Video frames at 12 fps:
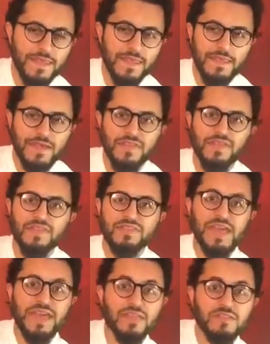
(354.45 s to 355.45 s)
And then the
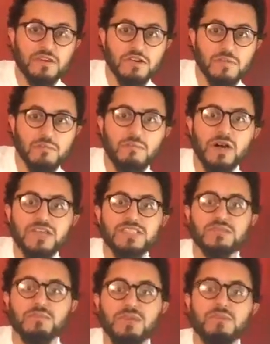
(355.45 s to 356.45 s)
second term
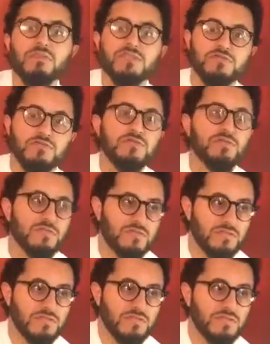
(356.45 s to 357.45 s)
must be majroor,
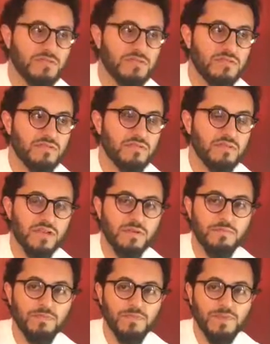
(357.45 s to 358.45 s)

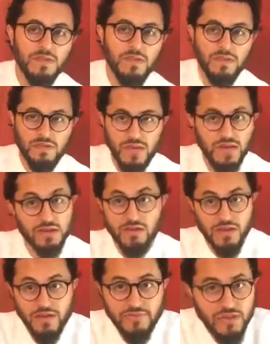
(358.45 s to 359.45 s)
okay? And it
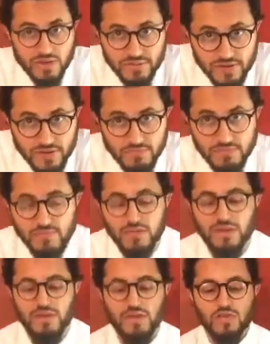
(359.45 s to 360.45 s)
can have an alif lam,
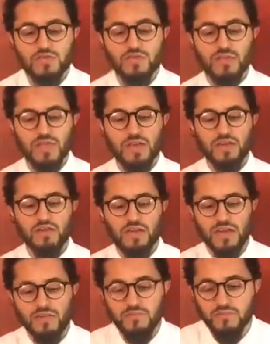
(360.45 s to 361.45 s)
right? So then you
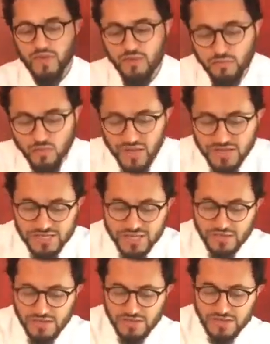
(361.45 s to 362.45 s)
have
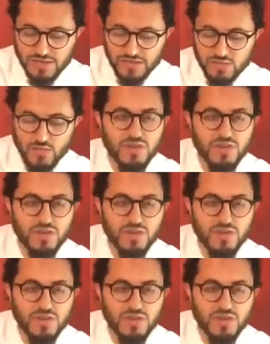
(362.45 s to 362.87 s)
afwajan is one